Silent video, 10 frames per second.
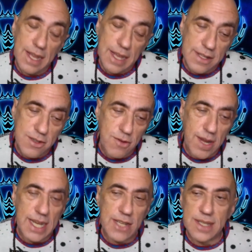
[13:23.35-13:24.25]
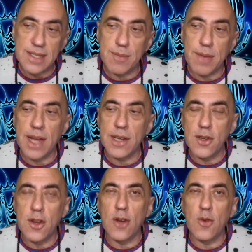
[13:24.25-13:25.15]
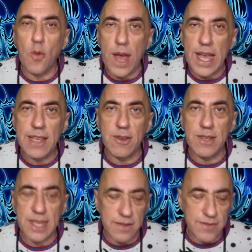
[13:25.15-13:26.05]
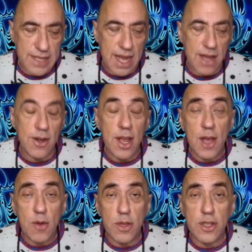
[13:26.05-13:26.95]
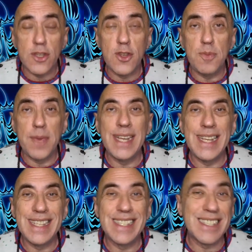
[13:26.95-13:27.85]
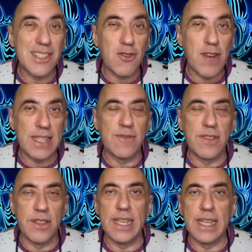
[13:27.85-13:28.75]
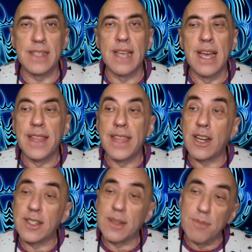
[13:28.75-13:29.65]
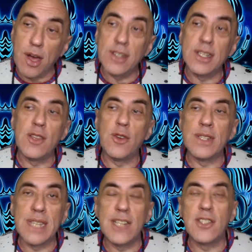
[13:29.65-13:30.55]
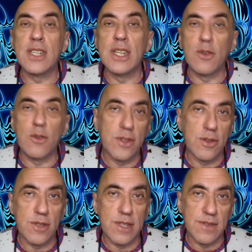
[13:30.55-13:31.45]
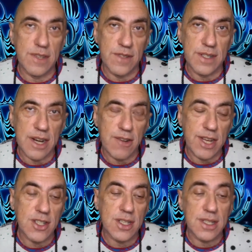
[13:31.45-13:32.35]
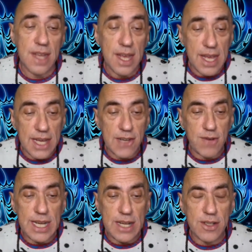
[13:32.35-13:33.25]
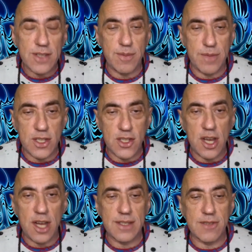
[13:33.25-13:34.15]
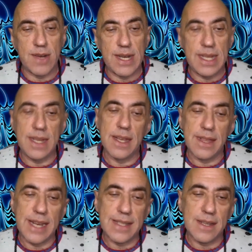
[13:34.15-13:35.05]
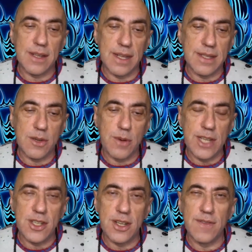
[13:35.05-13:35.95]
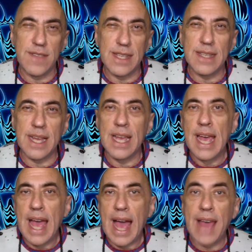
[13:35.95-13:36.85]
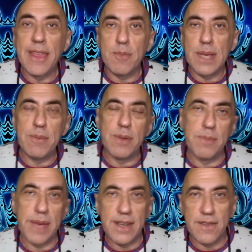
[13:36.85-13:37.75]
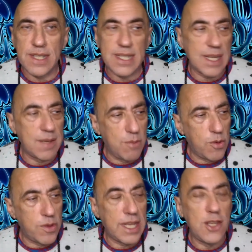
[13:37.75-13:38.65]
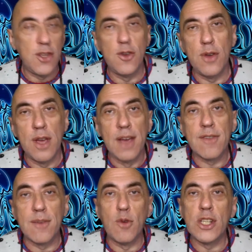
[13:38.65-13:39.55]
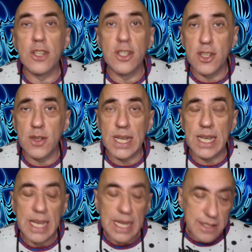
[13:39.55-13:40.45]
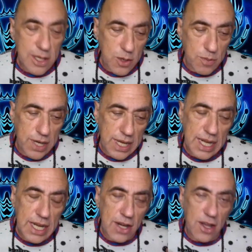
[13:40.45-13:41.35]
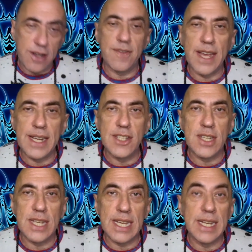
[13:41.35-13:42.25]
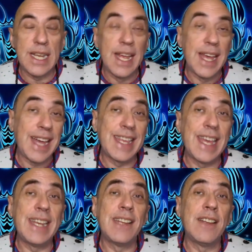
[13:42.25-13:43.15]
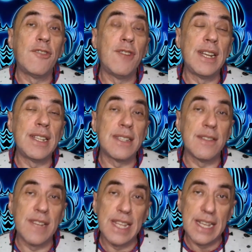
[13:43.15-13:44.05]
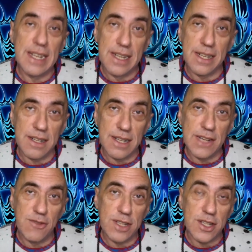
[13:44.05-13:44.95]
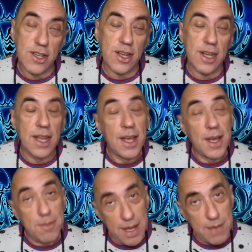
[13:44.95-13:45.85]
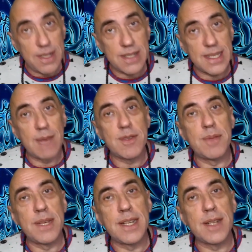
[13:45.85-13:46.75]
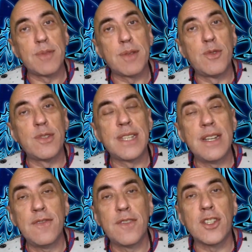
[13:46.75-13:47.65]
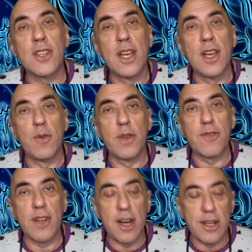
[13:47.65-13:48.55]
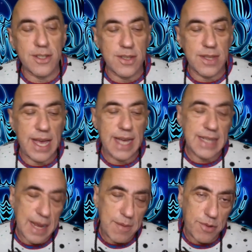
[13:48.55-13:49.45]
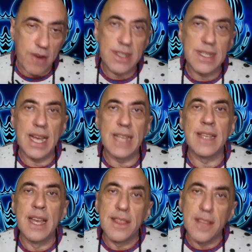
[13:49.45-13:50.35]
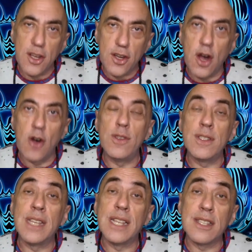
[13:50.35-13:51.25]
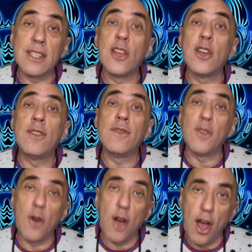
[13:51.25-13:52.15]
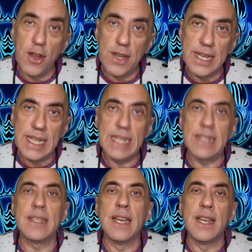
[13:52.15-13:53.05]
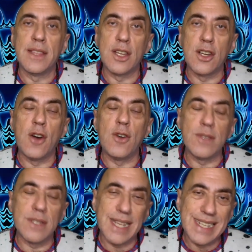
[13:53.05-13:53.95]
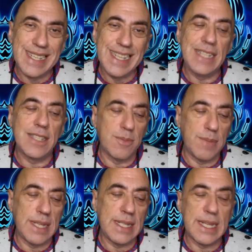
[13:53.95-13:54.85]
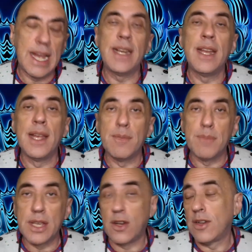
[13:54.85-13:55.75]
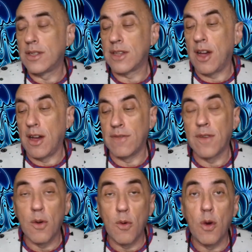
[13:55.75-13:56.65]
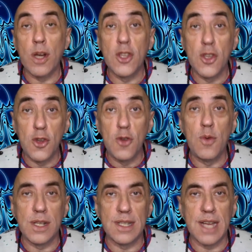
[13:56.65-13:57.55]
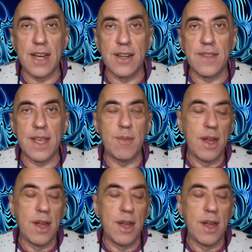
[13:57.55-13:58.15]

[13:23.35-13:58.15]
It's really just about not weighing yourself down with too many stressful things that are demanding your attention in all sorts of different directions. It really looks from the charts, really, that it's a, it's a question of things like other people benefiting more than you from what you're doing so you're putting a lot of energy in and getting relatively little in return. Maybe it's time to be a little bit more selfish with regards to that and prioritize the goals that serve your own needs, the goals that need to be done because of what you want out of them